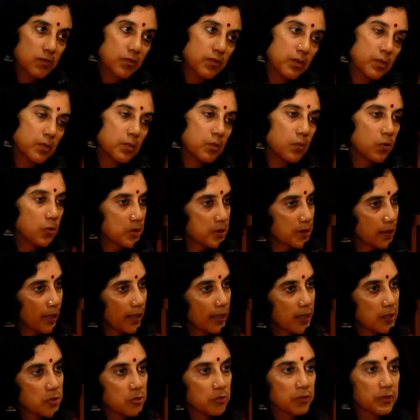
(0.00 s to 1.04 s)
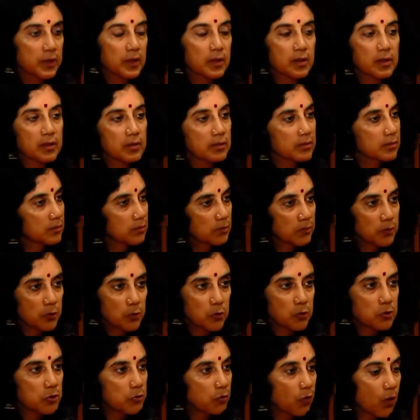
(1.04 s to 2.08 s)
on both sides of the
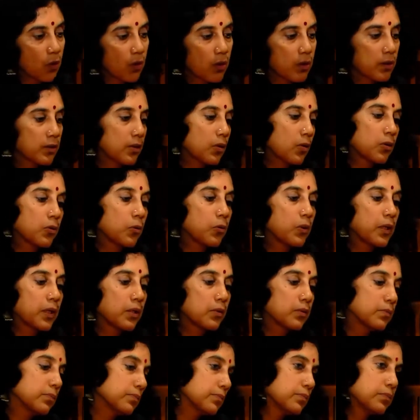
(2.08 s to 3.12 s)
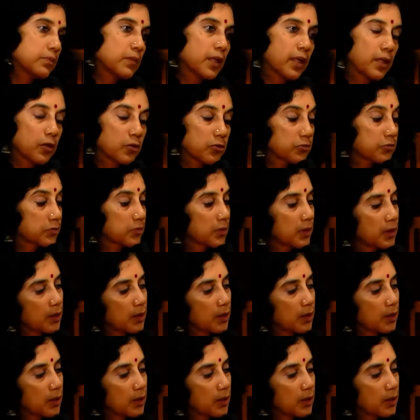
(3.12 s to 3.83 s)
huge war, ongoing kind of